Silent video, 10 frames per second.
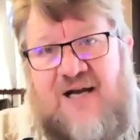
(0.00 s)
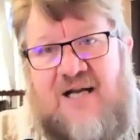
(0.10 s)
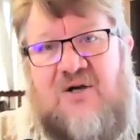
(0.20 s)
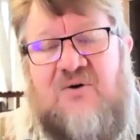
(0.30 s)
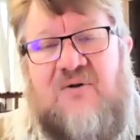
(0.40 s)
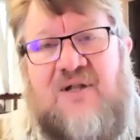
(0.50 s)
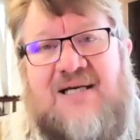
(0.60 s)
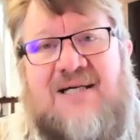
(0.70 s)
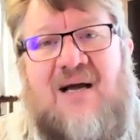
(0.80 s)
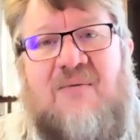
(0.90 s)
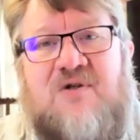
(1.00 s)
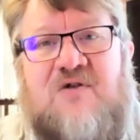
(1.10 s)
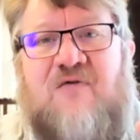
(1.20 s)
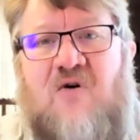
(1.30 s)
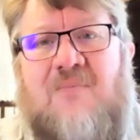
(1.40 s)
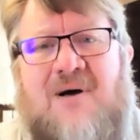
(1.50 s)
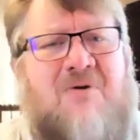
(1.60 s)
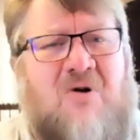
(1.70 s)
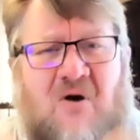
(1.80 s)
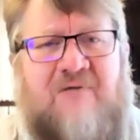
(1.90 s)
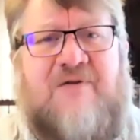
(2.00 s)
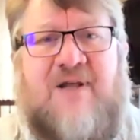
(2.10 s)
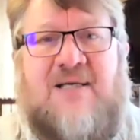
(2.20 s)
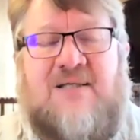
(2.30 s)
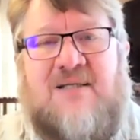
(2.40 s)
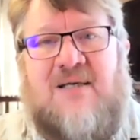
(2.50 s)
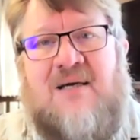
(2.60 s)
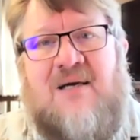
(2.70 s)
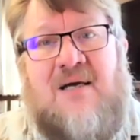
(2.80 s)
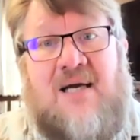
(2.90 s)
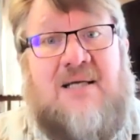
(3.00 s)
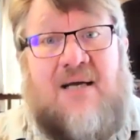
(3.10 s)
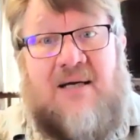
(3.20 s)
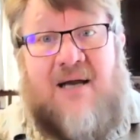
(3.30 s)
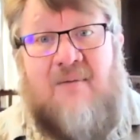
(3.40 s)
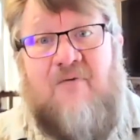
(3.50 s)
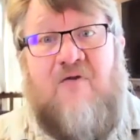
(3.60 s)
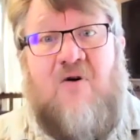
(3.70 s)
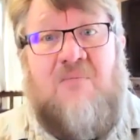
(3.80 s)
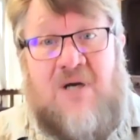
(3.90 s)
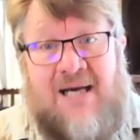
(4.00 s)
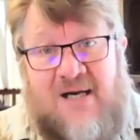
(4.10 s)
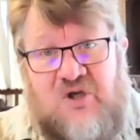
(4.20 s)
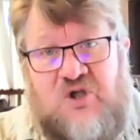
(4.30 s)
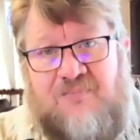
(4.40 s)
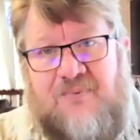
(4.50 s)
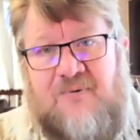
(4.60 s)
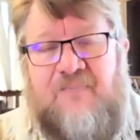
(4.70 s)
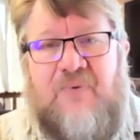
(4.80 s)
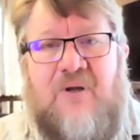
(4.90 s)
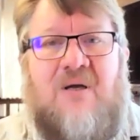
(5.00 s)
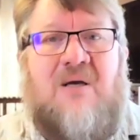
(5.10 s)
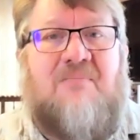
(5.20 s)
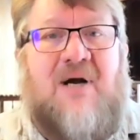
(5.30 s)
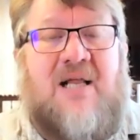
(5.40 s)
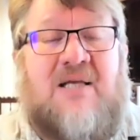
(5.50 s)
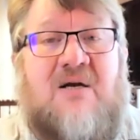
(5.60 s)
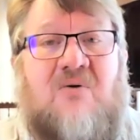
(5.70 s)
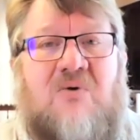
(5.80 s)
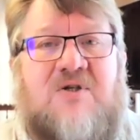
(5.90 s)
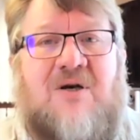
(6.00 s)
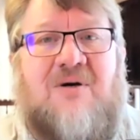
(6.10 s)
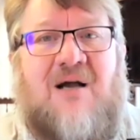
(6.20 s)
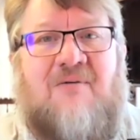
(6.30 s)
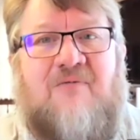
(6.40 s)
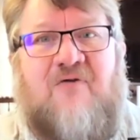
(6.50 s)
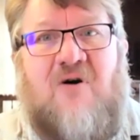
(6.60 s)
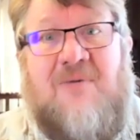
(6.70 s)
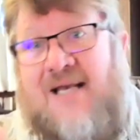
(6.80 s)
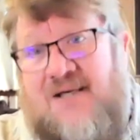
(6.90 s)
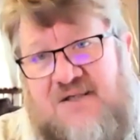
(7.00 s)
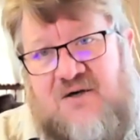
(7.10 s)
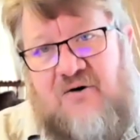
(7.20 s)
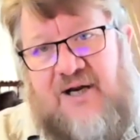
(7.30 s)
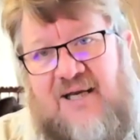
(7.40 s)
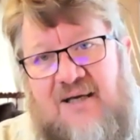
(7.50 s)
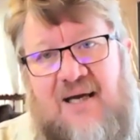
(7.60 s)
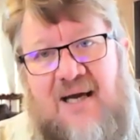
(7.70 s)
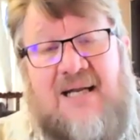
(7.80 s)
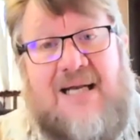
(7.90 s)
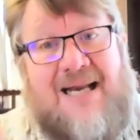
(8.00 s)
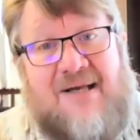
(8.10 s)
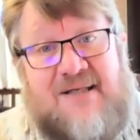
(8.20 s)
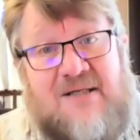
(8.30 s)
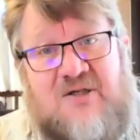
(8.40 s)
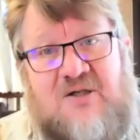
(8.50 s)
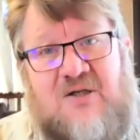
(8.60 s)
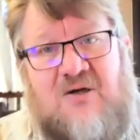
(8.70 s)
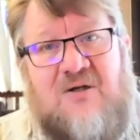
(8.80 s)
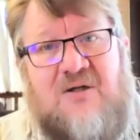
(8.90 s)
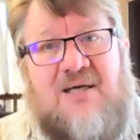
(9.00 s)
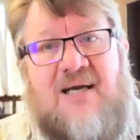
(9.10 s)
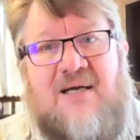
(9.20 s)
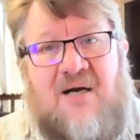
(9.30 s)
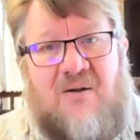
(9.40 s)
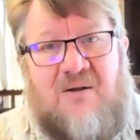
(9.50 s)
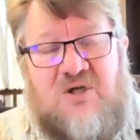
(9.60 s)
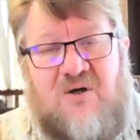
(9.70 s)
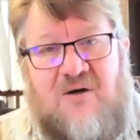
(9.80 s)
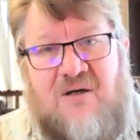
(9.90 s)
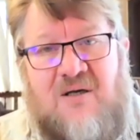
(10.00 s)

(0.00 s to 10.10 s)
value that comes from a lot of things. It can come from leadership, but it can also come from history and lessons learned and culture.